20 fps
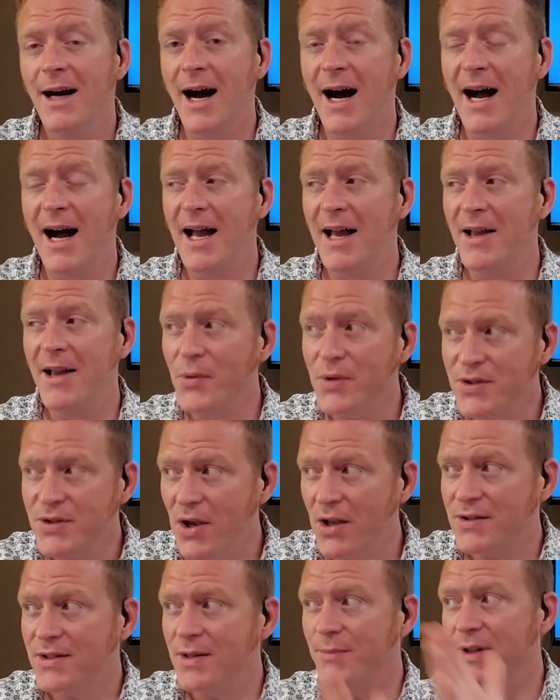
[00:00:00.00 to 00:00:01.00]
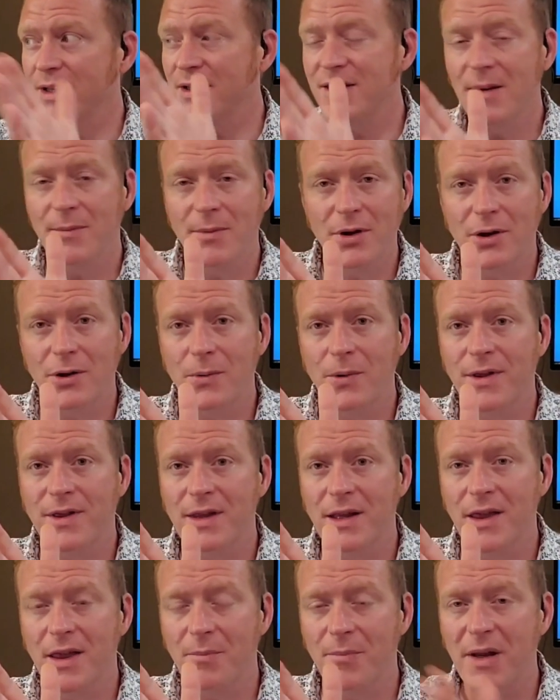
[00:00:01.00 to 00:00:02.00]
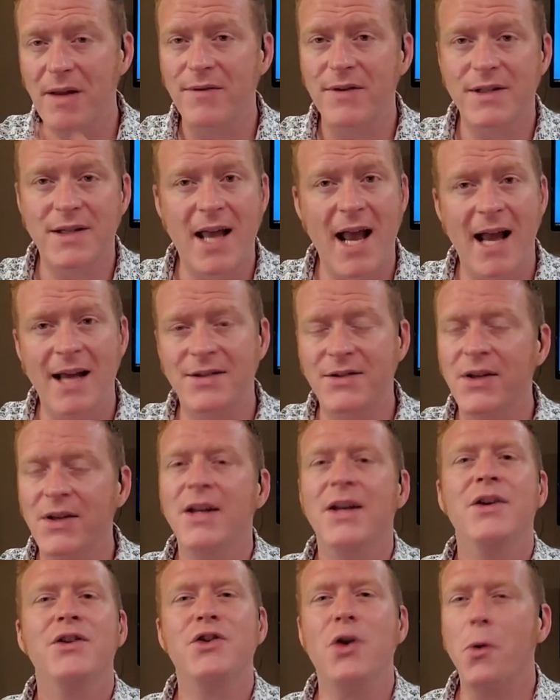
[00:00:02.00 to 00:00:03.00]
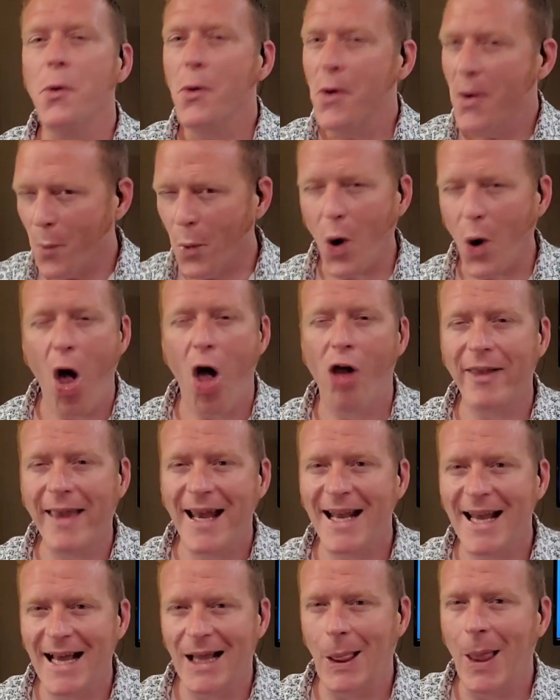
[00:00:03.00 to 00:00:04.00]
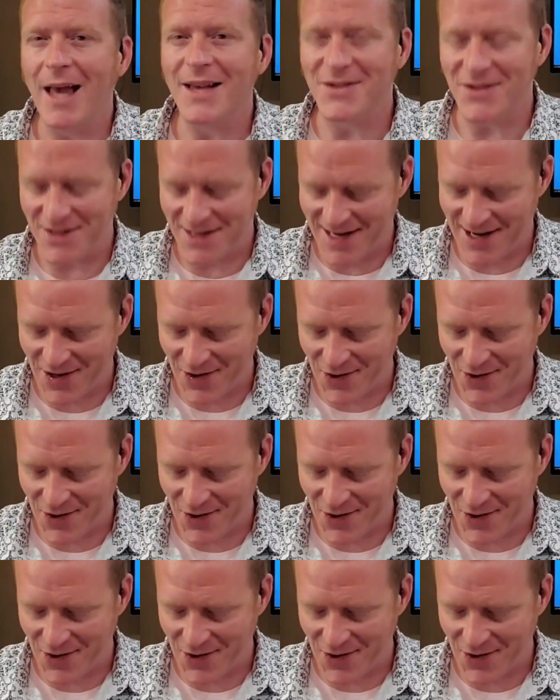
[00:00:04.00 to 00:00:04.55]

Uh, we saw something similar with the, the Bevis case. So we're all getting a lesson